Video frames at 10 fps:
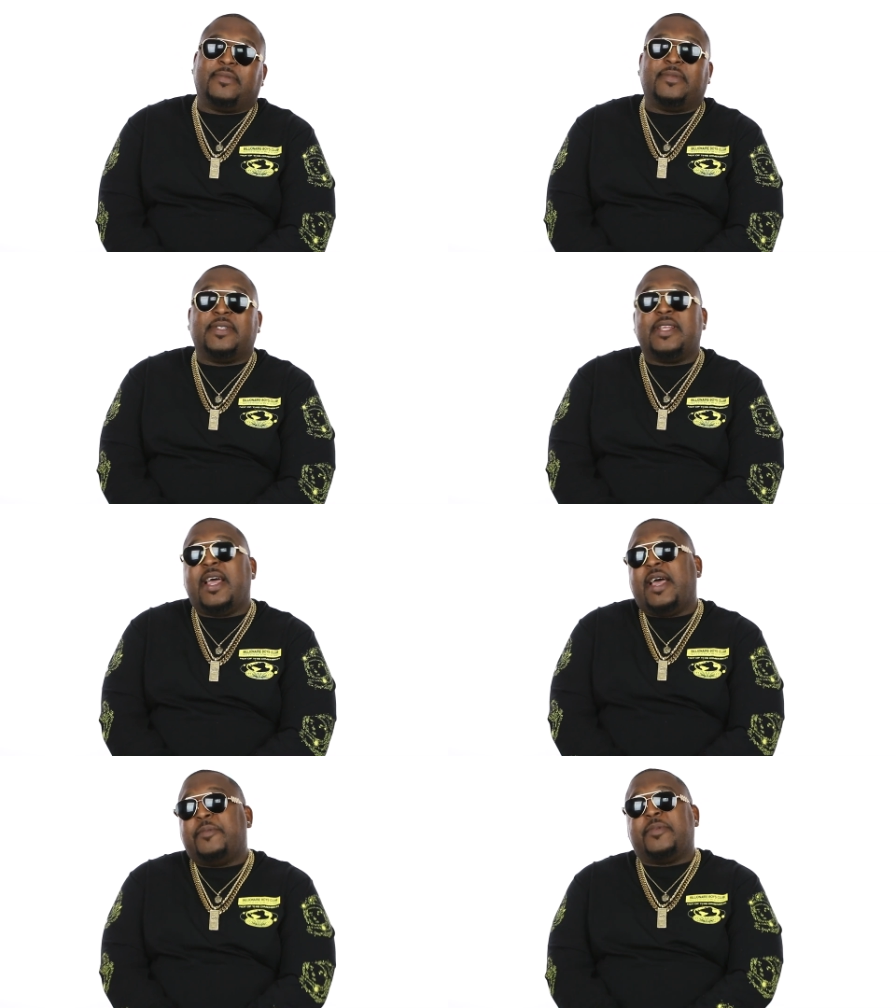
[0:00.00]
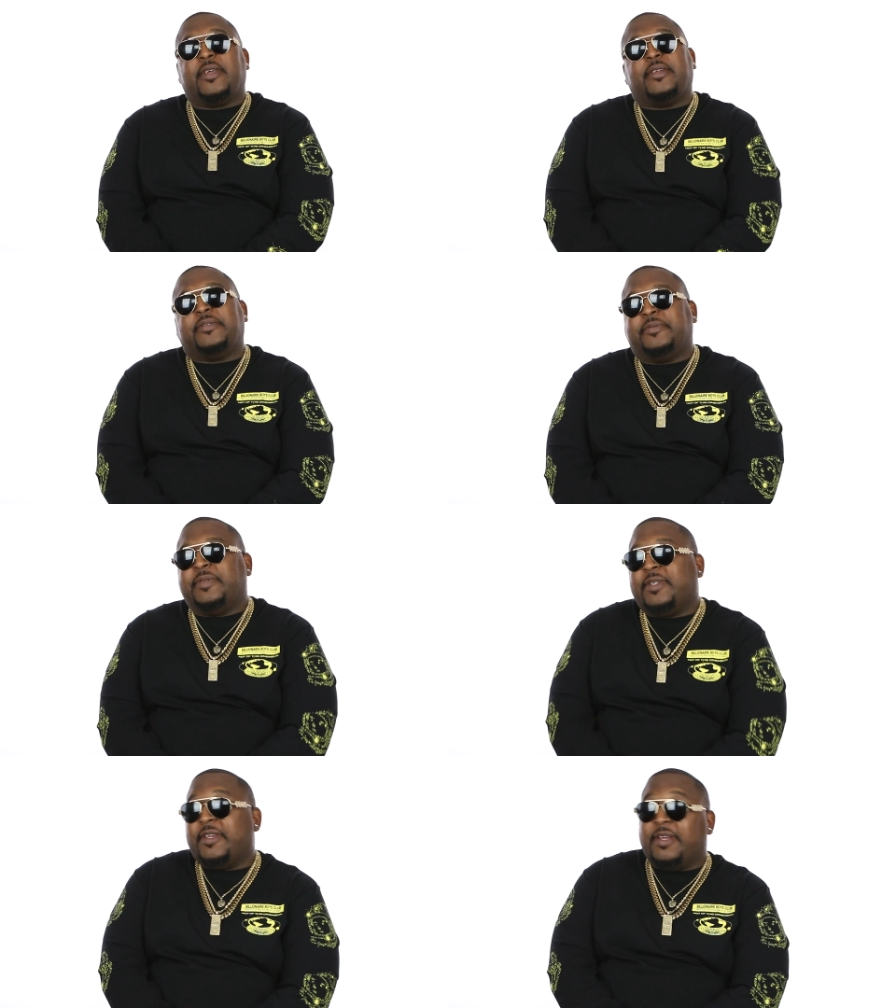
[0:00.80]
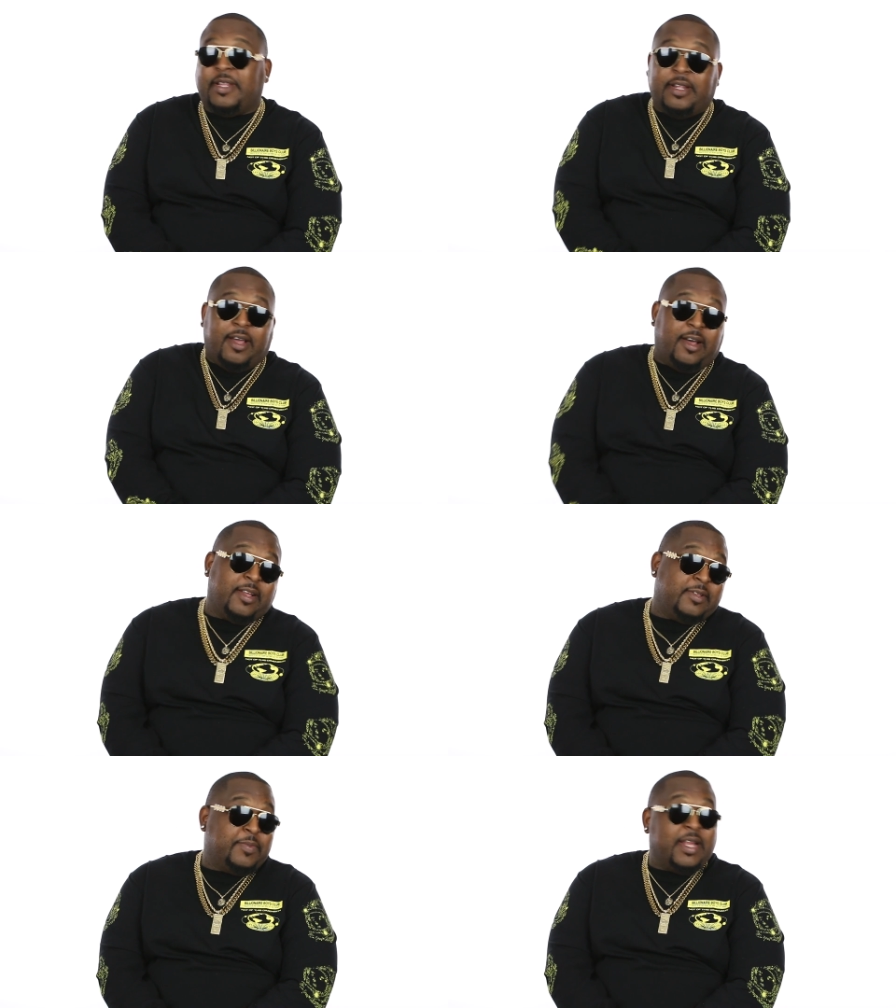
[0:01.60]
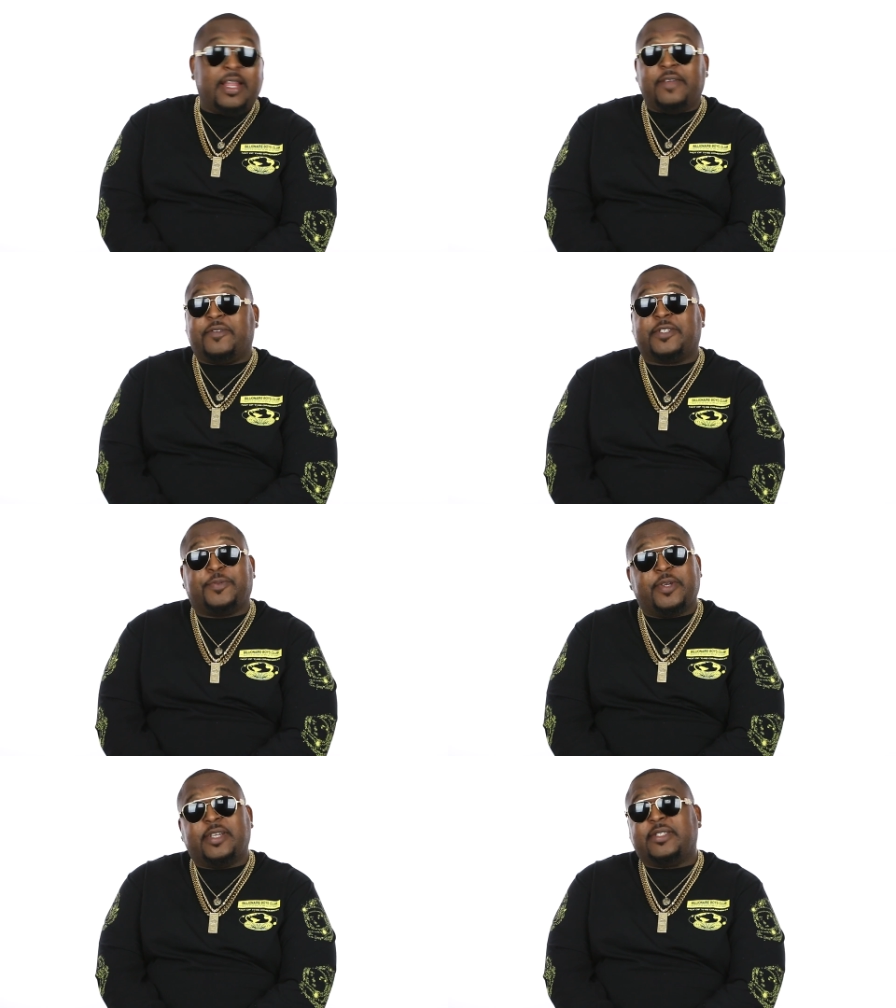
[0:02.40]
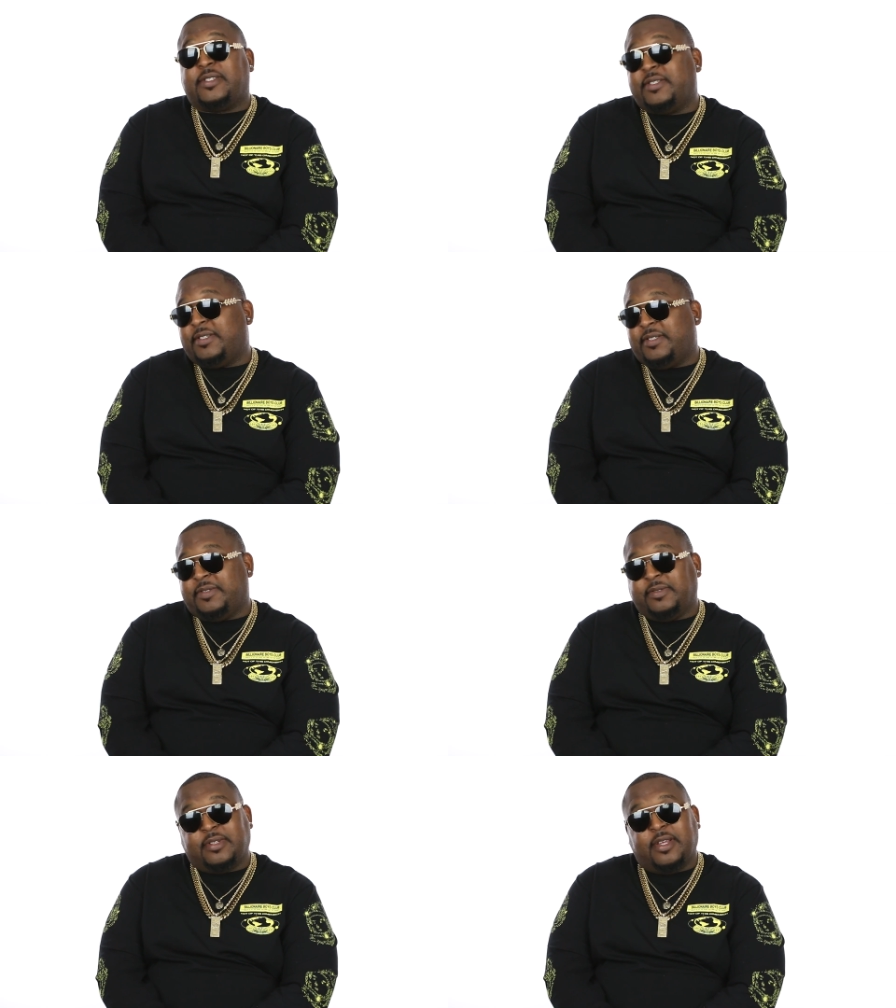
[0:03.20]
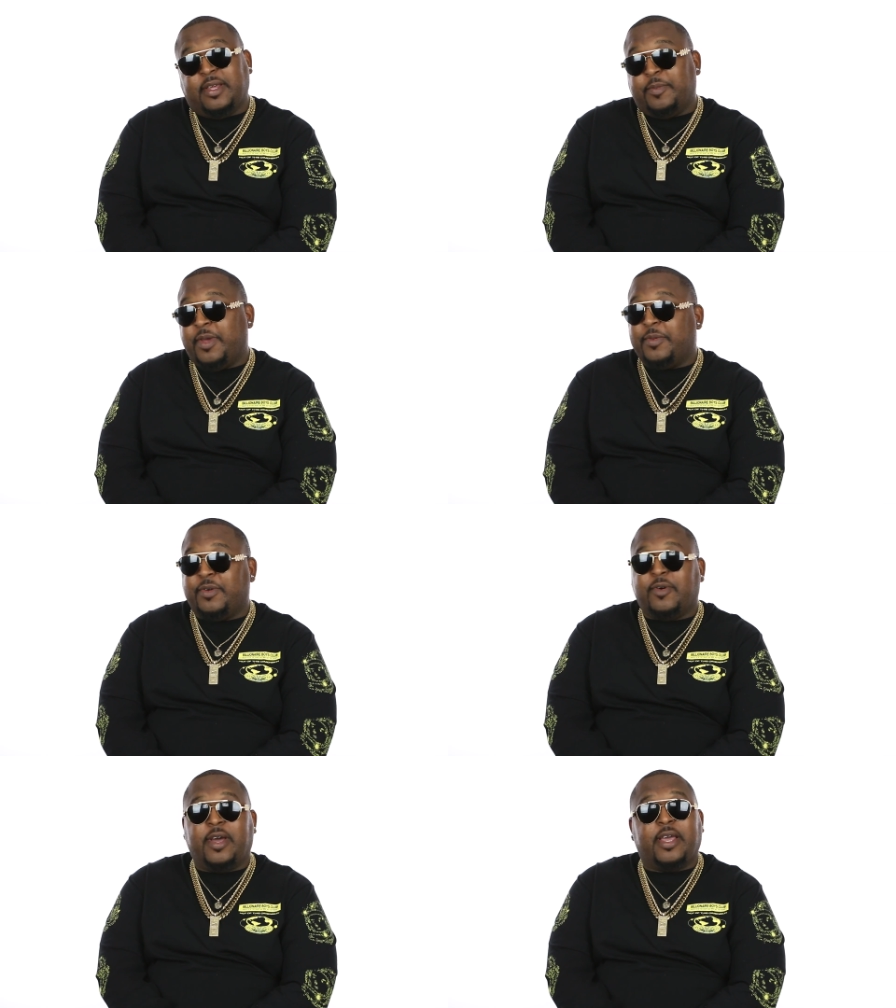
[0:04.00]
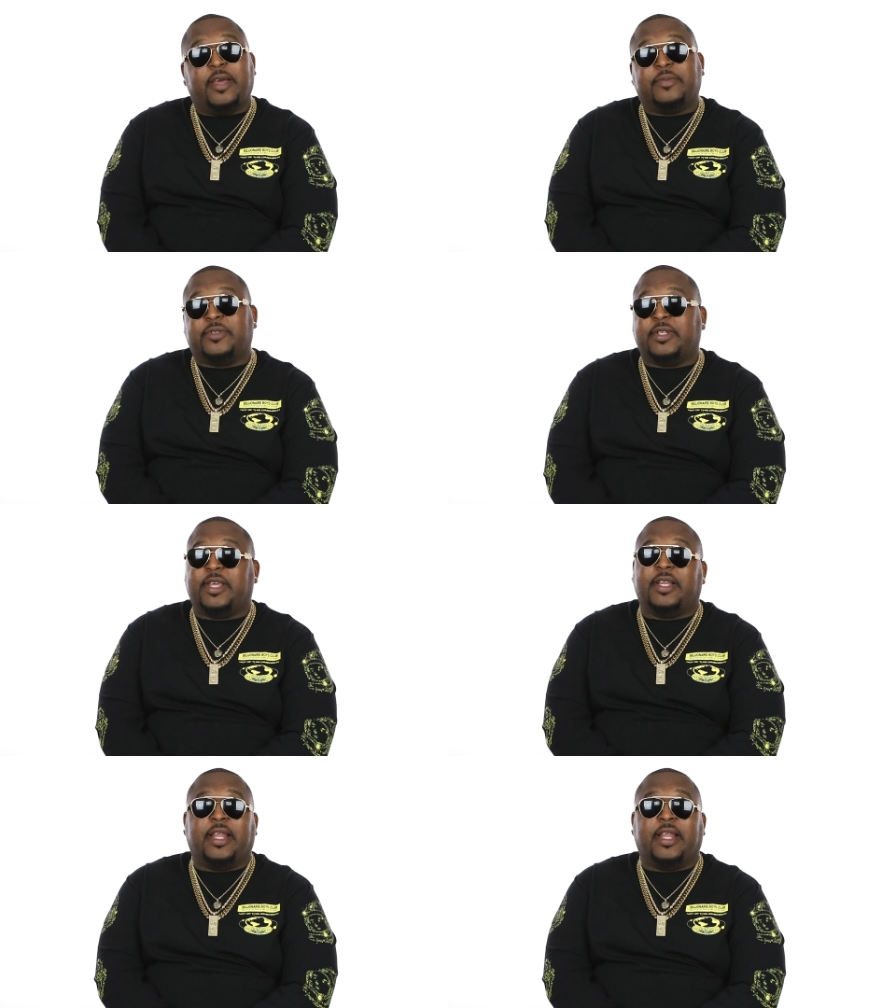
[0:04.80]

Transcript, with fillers: Nah, I mean, yeah, all of my life experiences made me who I am today.